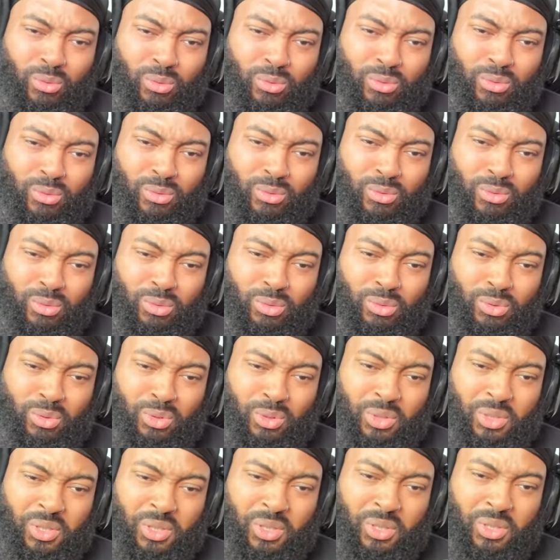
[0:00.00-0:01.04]

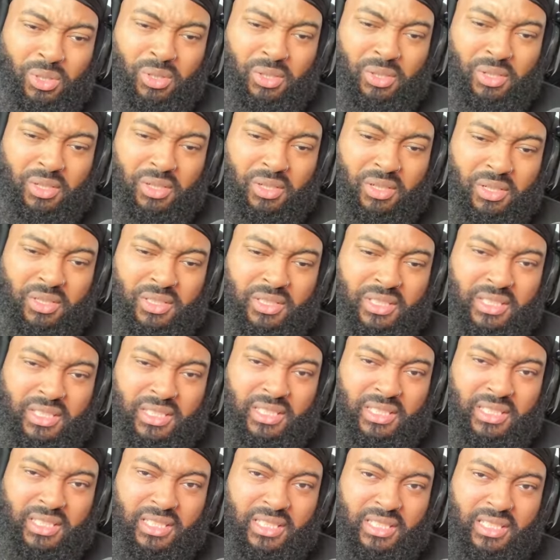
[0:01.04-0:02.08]

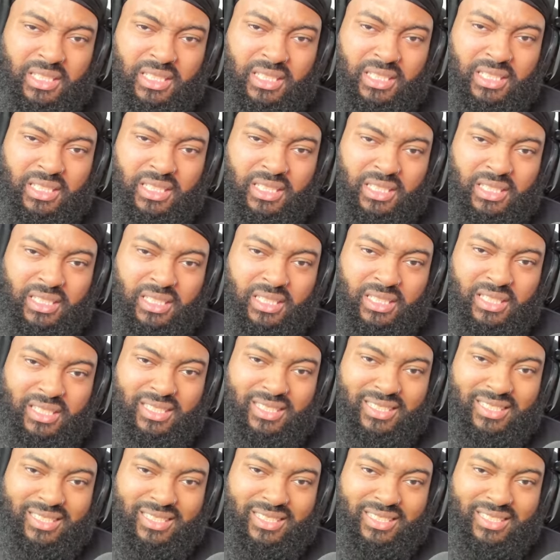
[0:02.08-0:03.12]

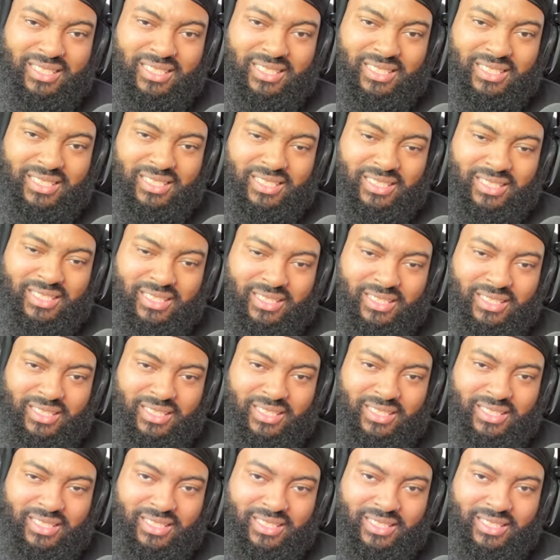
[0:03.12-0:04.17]

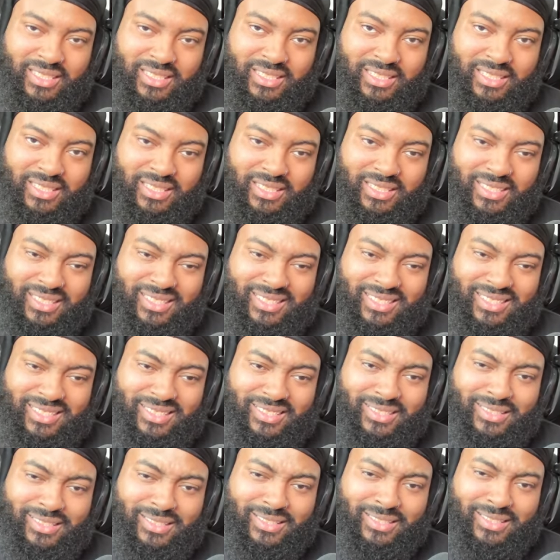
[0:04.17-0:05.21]

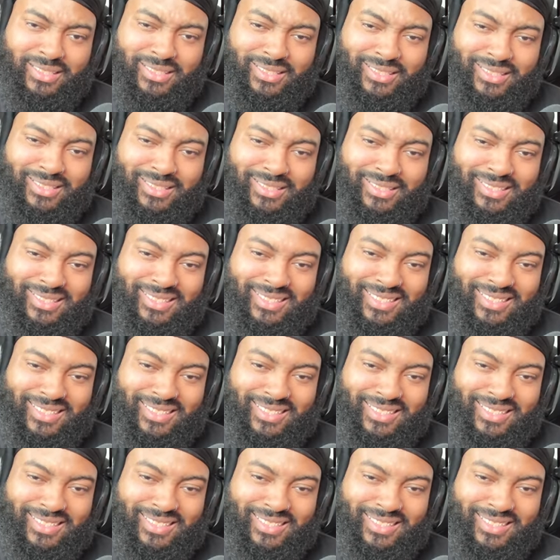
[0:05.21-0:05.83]
Nothing is said.